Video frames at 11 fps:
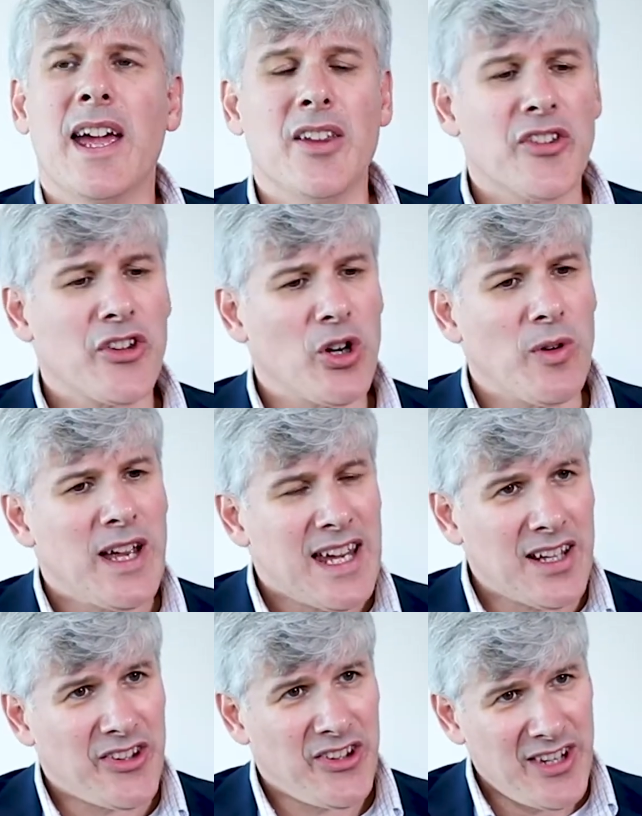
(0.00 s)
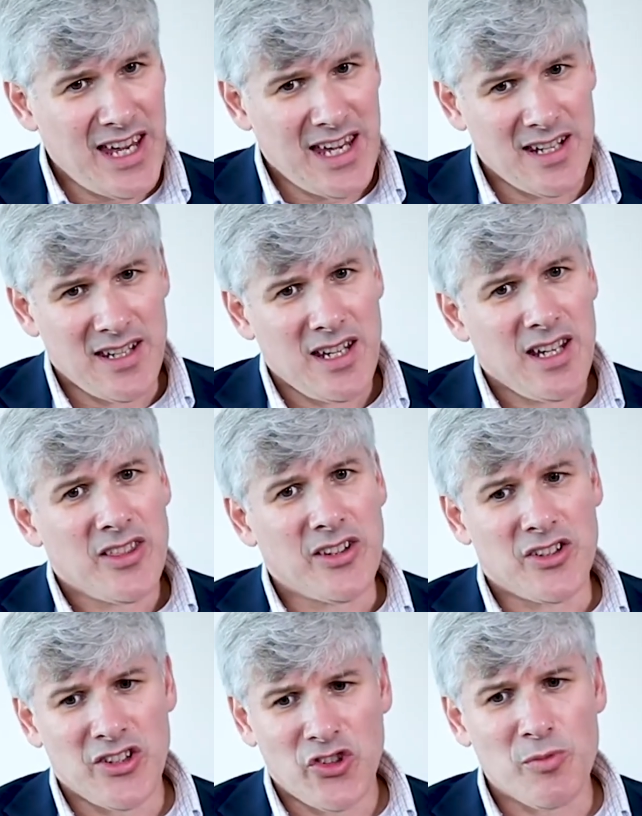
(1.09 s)
And so instead, the
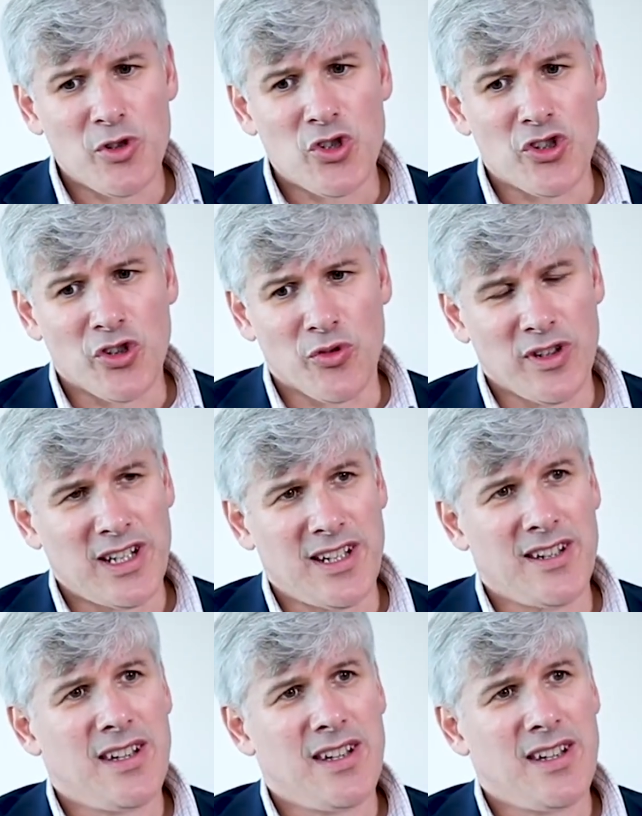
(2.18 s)
distribution grid